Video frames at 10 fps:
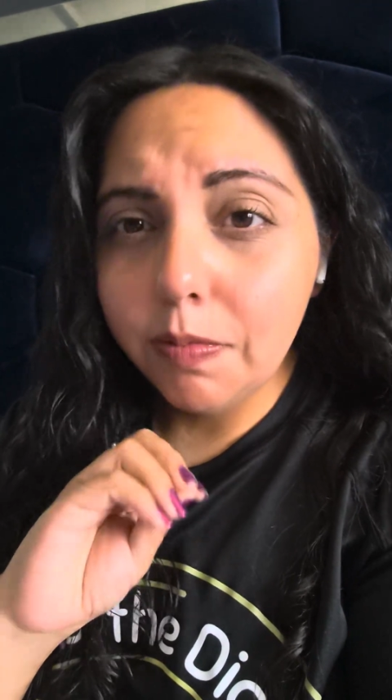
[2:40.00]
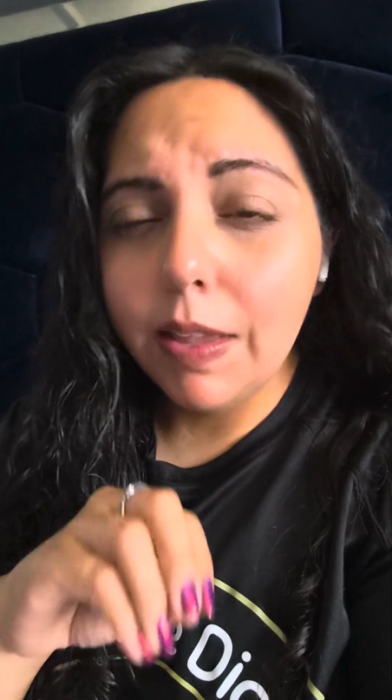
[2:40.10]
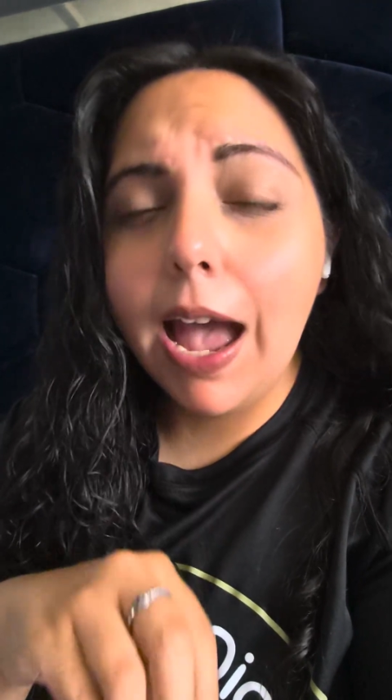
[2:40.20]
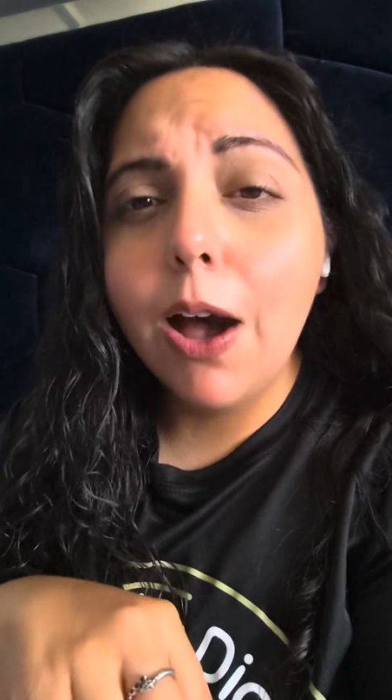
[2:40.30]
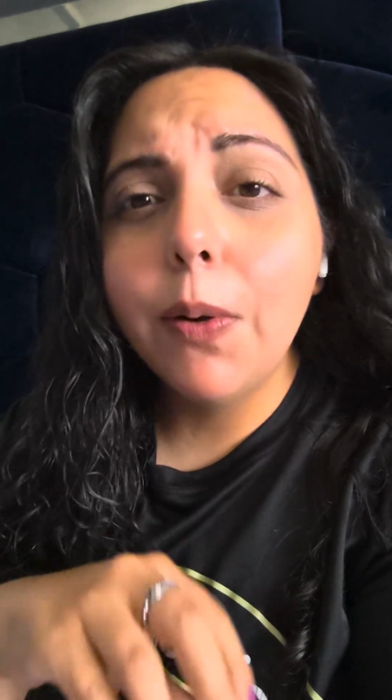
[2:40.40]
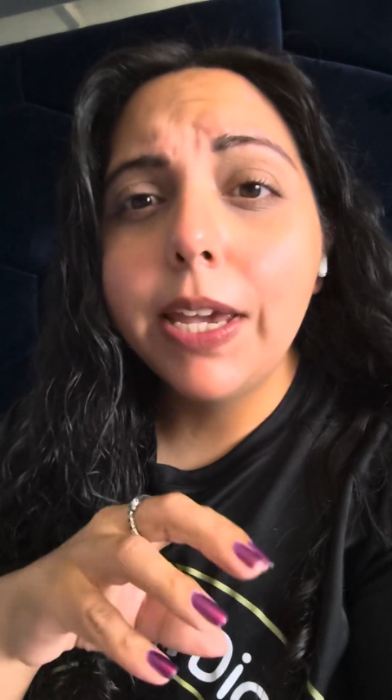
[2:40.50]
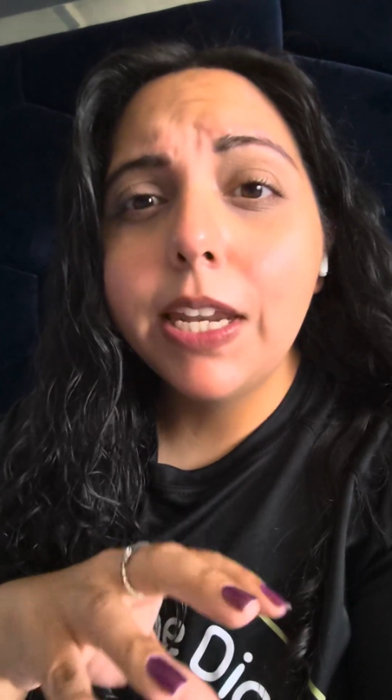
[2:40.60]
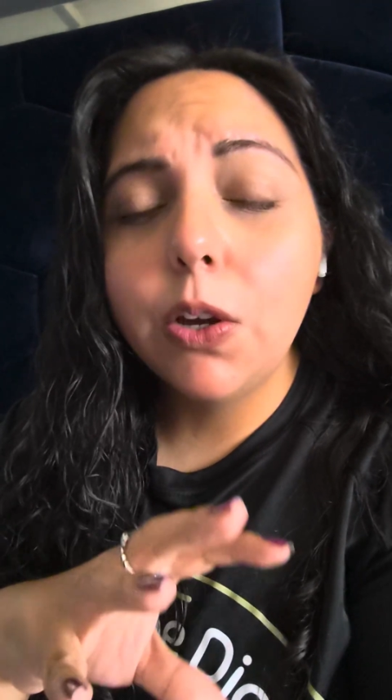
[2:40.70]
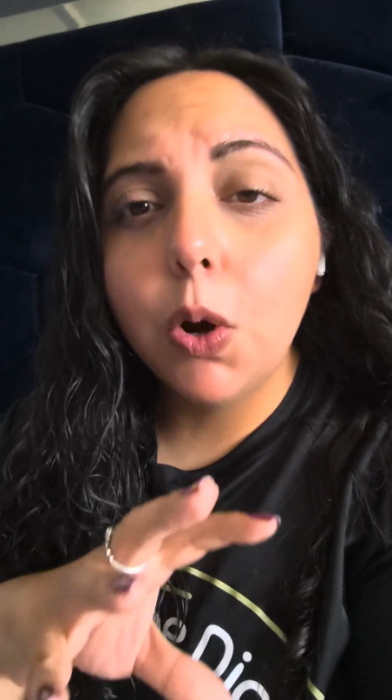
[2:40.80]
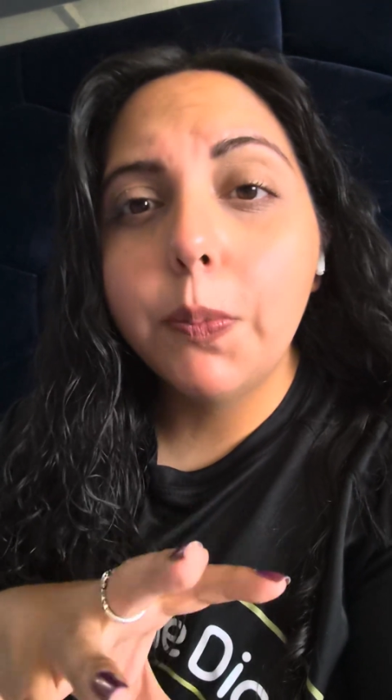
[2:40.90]
How I can
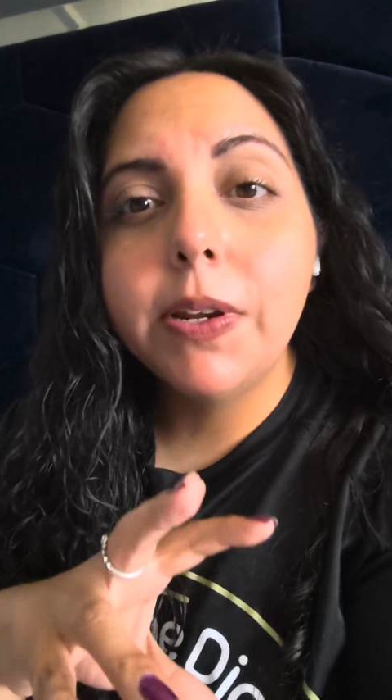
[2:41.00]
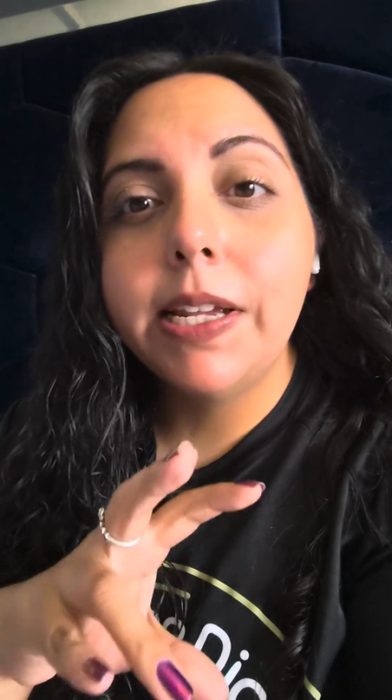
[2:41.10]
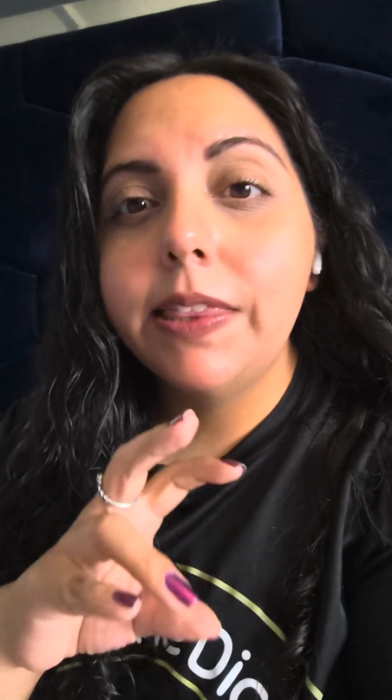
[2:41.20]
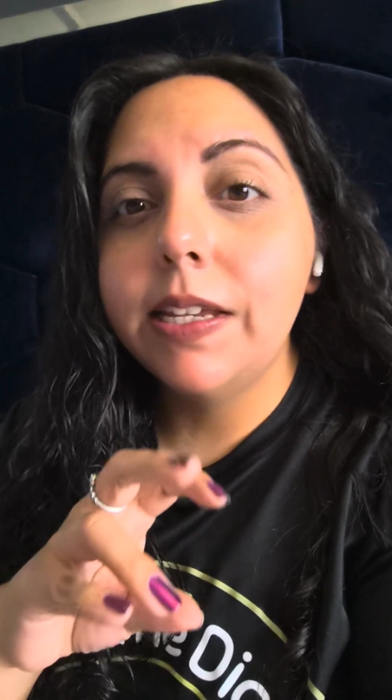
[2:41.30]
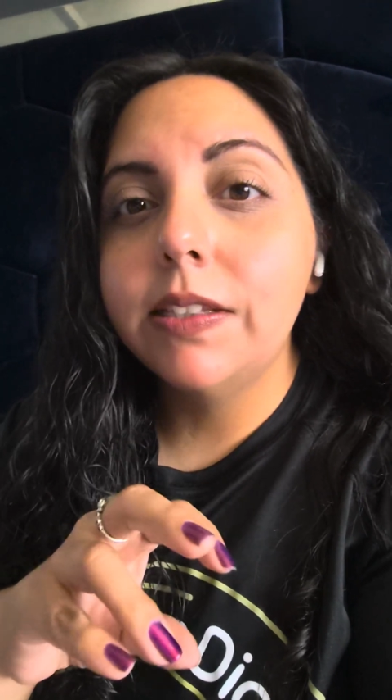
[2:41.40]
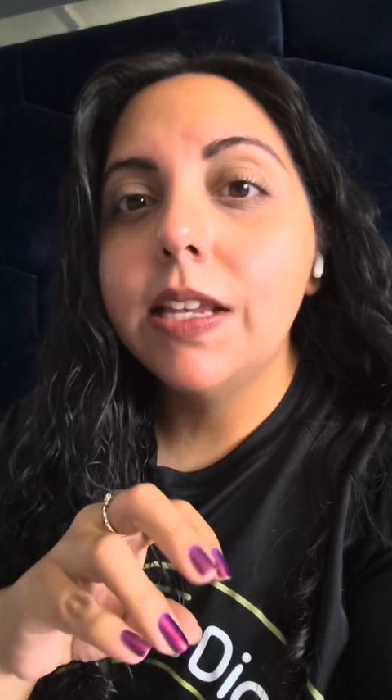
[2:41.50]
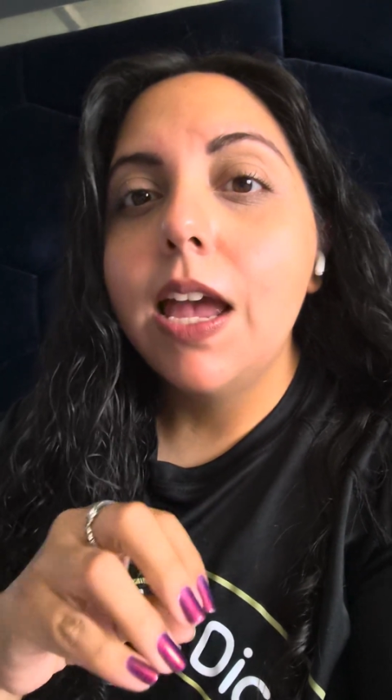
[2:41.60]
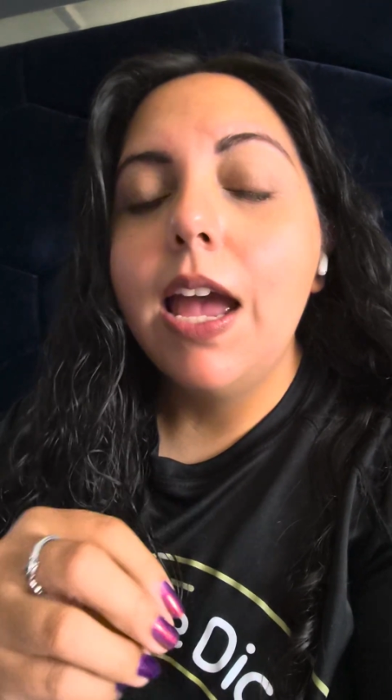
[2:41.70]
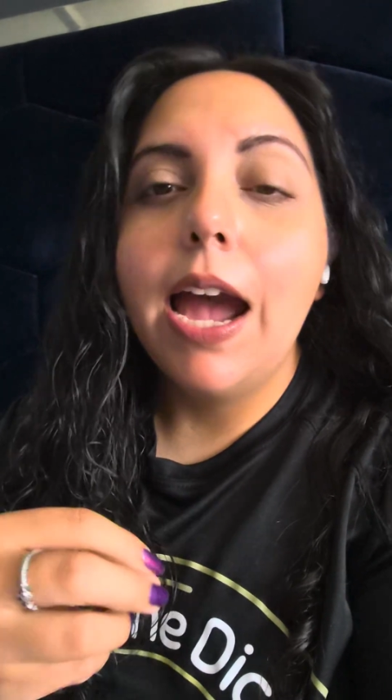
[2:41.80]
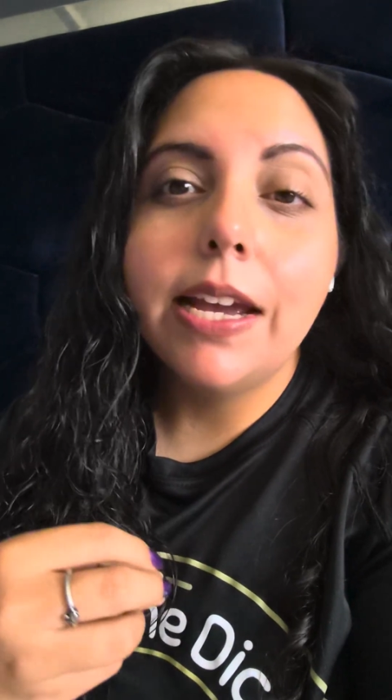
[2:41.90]
incorporate this
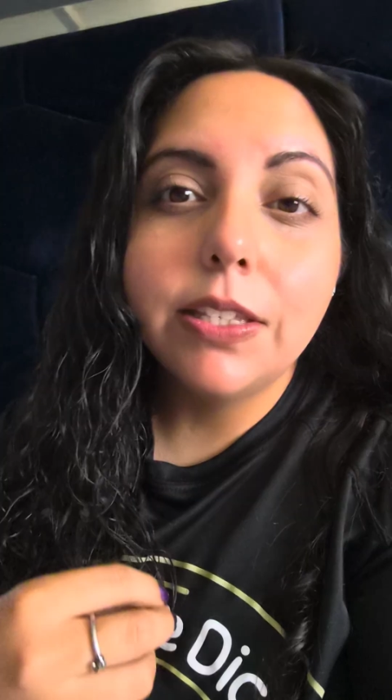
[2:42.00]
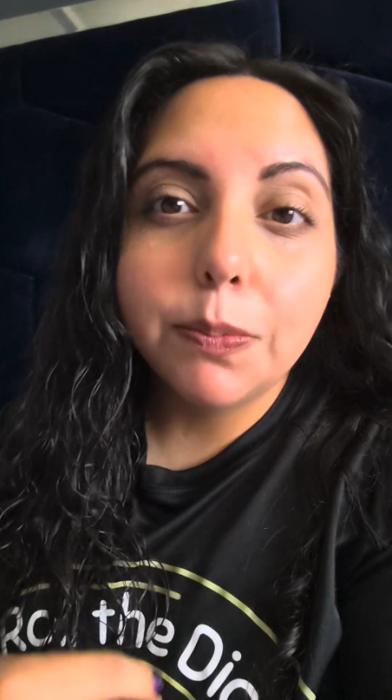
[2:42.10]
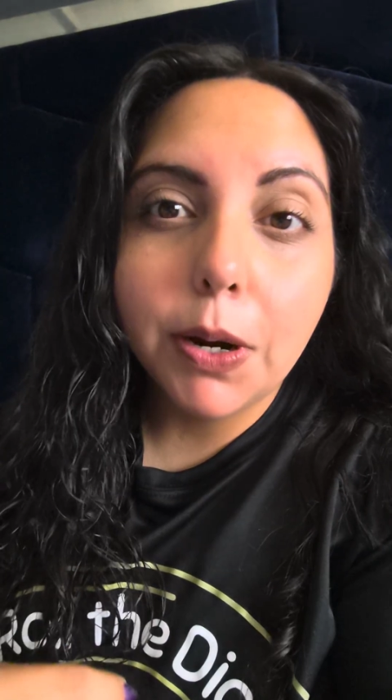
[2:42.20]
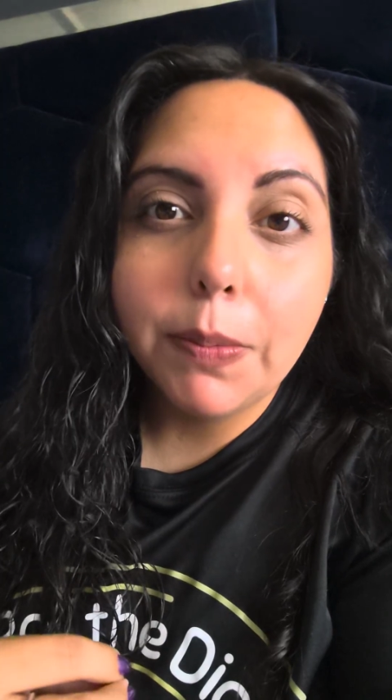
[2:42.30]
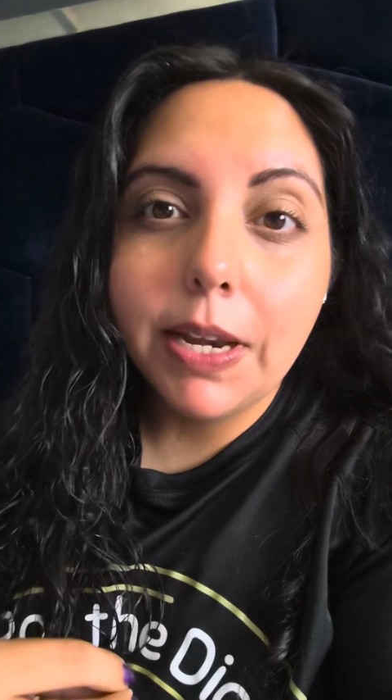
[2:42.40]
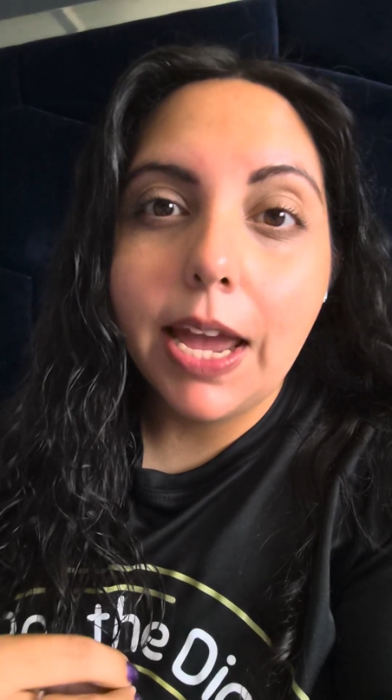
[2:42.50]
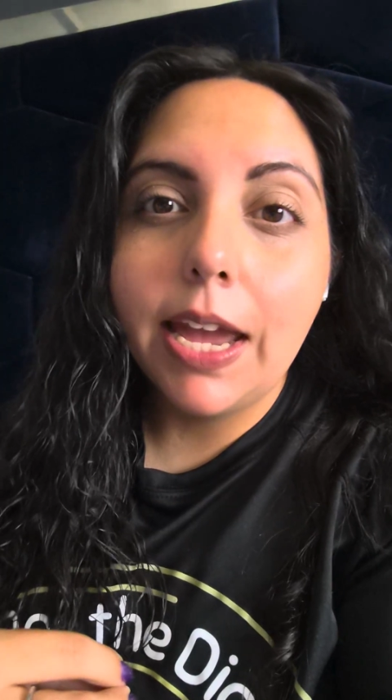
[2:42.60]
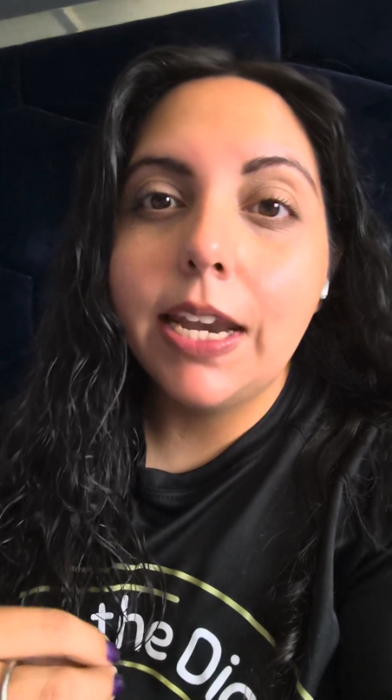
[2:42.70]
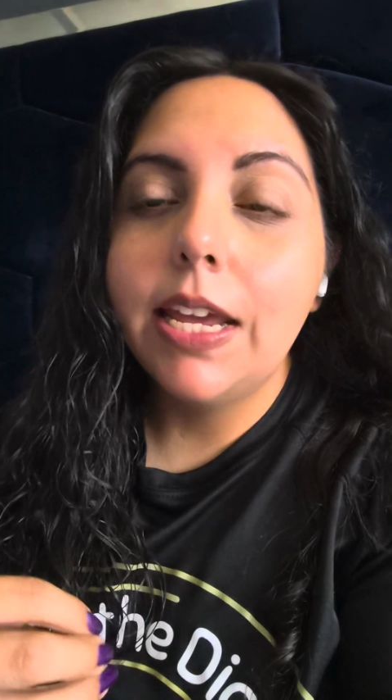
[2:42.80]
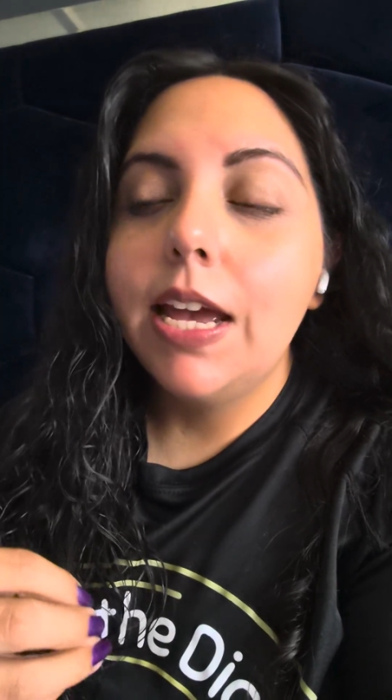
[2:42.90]
as department
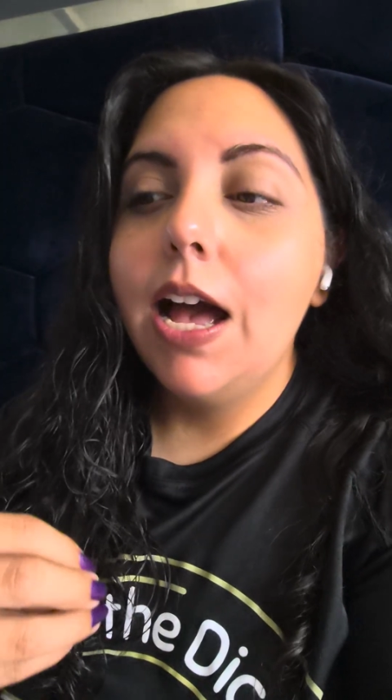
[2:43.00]
head